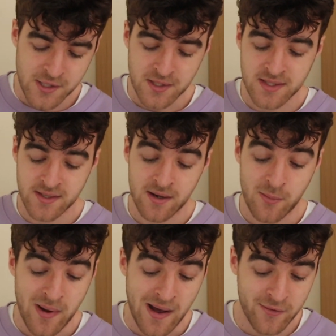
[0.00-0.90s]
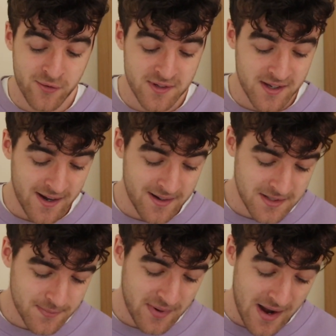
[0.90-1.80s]
I should send
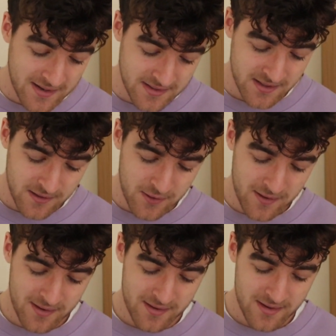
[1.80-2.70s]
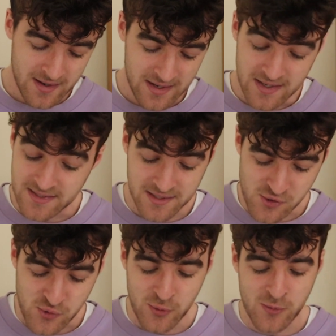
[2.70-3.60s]
Epaphroditus back to you. He is a
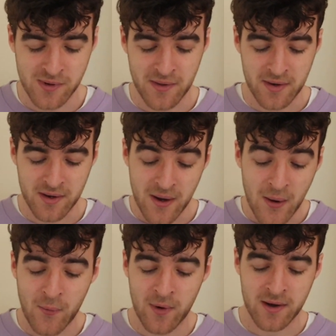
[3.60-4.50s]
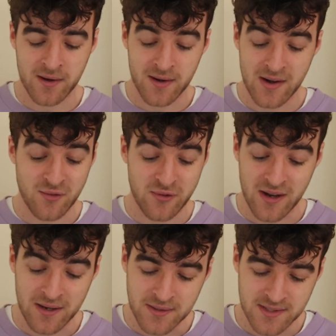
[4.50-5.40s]
true brother, co-worker, and
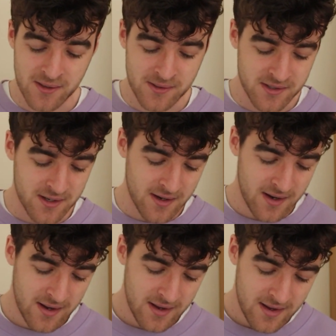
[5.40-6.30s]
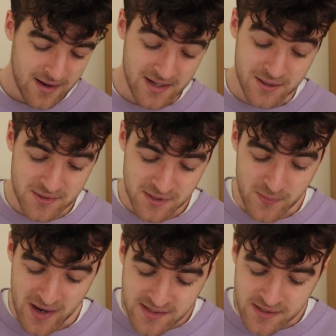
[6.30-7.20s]
fellow soldier, and he was your
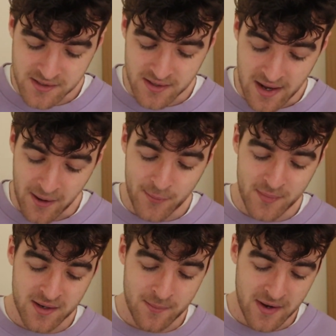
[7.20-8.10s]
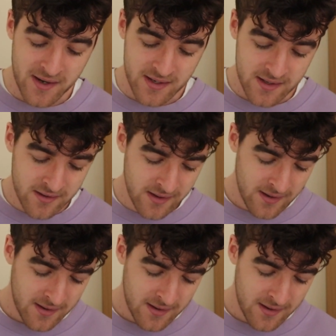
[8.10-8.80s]
messenger to help me in my need.